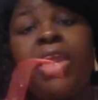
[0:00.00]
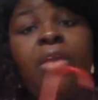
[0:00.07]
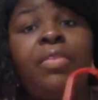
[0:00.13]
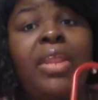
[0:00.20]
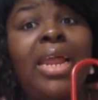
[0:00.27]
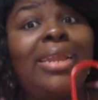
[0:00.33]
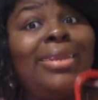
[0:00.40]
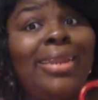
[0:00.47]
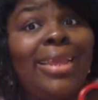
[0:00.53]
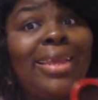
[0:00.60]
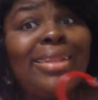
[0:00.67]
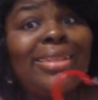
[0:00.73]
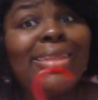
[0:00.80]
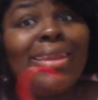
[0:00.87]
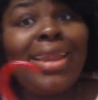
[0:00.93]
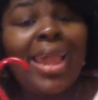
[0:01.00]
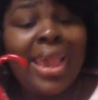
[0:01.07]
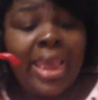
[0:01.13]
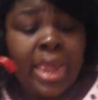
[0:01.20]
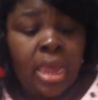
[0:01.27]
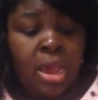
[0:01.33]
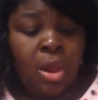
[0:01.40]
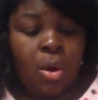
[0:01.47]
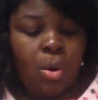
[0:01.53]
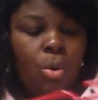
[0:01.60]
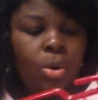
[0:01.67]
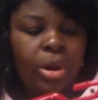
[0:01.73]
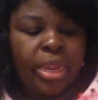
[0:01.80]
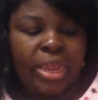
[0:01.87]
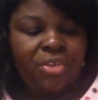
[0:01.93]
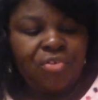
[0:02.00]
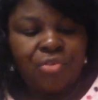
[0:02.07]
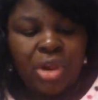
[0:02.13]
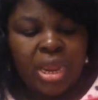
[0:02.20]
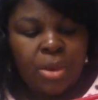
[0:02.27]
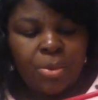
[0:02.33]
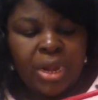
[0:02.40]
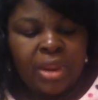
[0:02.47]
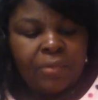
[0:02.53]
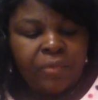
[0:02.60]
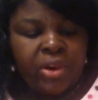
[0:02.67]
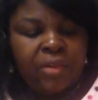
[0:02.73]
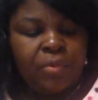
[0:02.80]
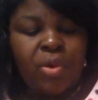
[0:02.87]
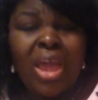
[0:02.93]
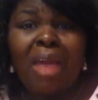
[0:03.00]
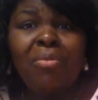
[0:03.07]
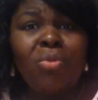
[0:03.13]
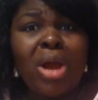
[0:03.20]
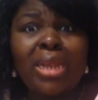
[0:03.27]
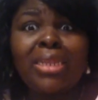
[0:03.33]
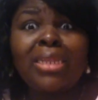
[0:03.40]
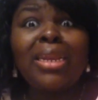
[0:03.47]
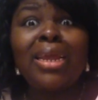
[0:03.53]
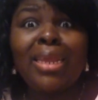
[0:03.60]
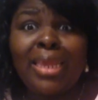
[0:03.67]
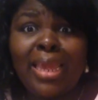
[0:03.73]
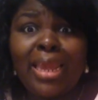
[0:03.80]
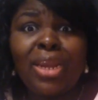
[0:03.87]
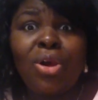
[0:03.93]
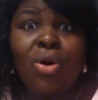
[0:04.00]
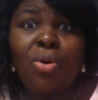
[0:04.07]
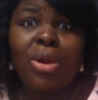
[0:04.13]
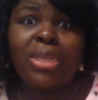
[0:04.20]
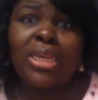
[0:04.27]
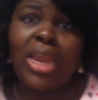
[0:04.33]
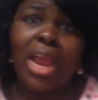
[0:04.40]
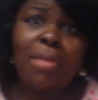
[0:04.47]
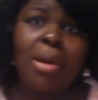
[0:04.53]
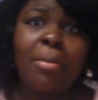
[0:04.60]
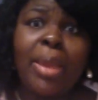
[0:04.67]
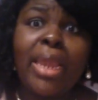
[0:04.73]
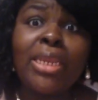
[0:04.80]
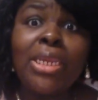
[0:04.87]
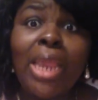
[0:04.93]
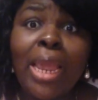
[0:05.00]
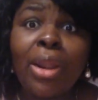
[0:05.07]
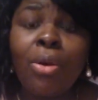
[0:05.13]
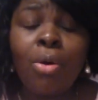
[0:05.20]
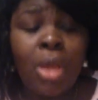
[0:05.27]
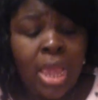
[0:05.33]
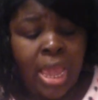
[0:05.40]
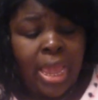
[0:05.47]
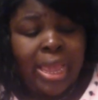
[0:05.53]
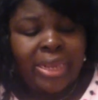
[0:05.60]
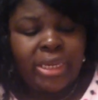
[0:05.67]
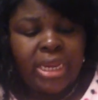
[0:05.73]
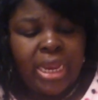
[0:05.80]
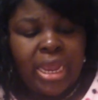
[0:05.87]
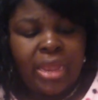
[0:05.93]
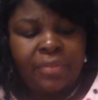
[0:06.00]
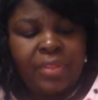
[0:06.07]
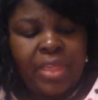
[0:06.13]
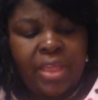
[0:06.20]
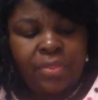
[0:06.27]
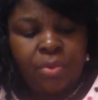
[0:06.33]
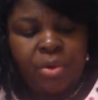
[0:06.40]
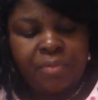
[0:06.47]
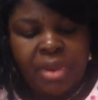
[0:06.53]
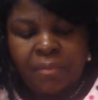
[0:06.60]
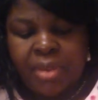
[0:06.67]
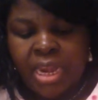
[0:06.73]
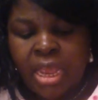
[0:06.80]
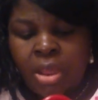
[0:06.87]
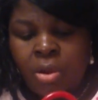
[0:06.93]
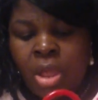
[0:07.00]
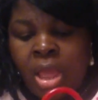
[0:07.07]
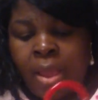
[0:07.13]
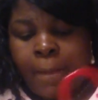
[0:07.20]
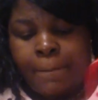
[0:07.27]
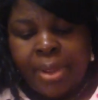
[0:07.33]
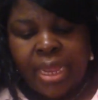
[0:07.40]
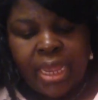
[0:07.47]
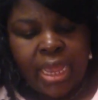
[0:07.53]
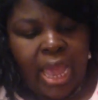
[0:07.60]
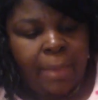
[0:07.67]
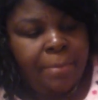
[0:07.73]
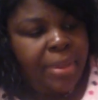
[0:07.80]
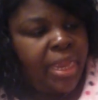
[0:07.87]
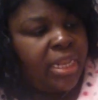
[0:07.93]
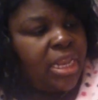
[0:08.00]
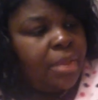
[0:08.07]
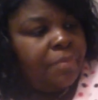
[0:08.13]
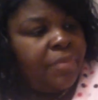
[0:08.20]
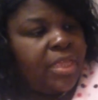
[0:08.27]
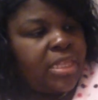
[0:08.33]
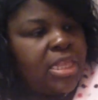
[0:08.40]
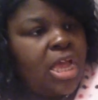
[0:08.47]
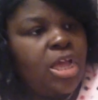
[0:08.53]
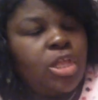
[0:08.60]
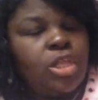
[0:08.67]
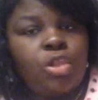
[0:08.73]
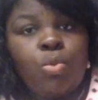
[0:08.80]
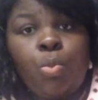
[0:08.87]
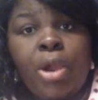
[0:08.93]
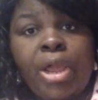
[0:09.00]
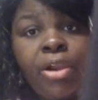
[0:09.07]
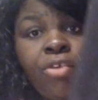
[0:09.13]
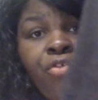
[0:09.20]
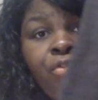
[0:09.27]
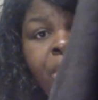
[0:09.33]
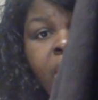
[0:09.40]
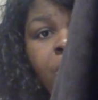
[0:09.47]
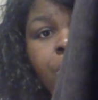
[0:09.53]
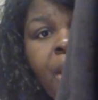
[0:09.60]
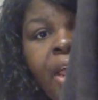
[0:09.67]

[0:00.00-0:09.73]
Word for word: video that I did today or yesterday or whatever. If you haven't watched it, again, go and check out my main channel and check out that thrifting video. But I picked up this sweater dress